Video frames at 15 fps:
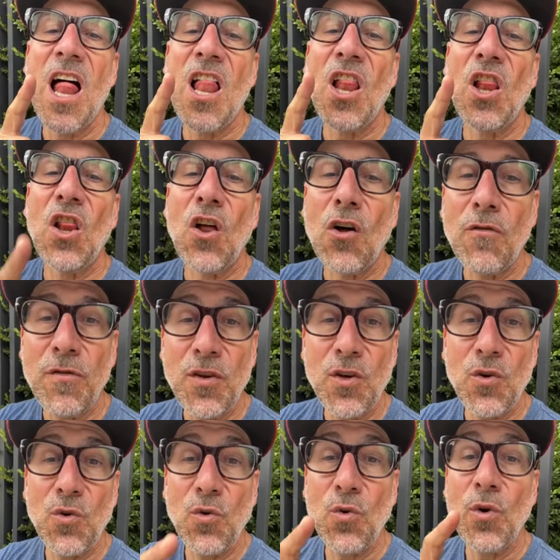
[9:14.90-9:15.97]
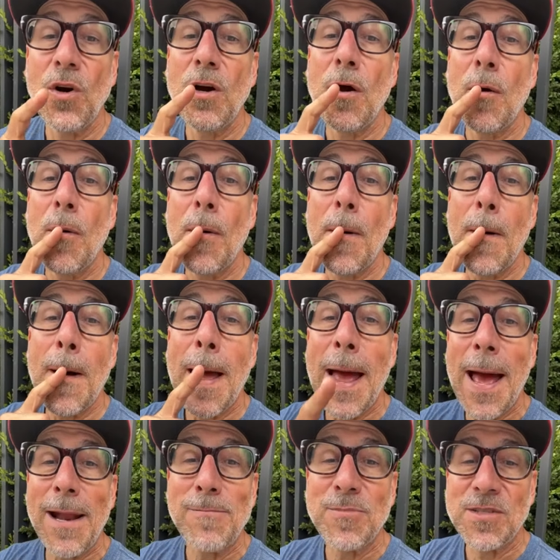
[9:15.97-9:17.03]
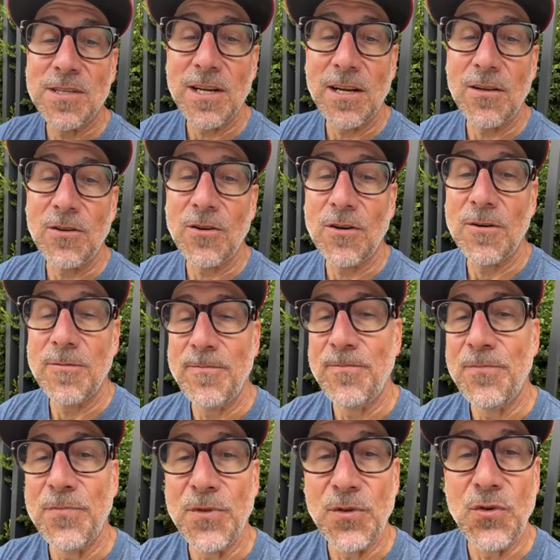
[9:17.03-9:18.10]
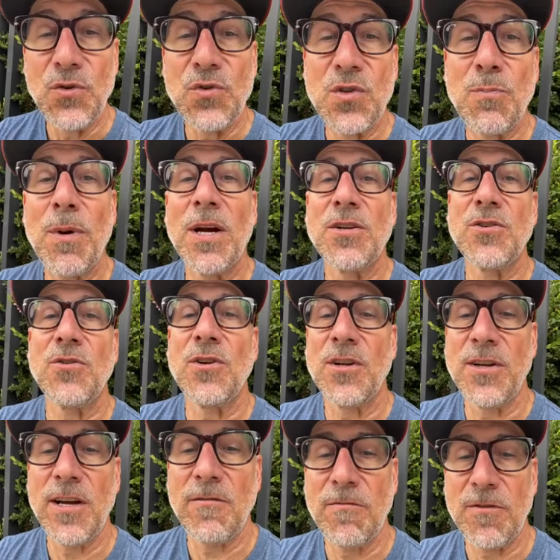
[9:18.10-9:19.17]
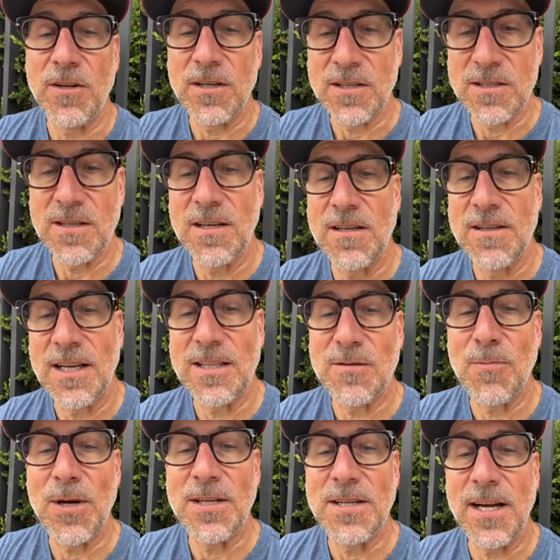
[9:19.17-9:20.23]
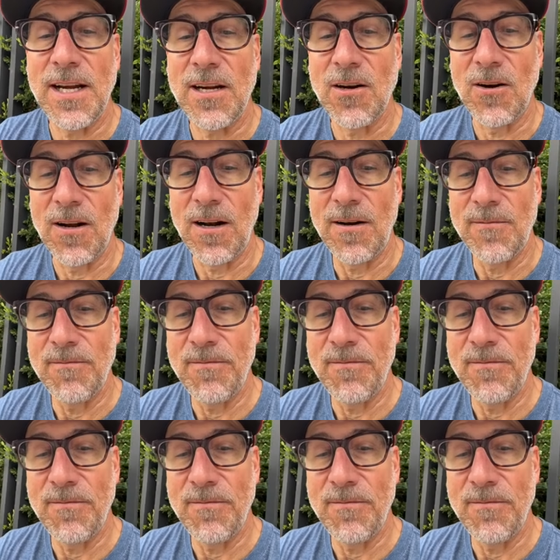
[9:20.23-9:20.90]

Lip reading: Love You, Adam Sandler. New special on Netflix. That's my take on it.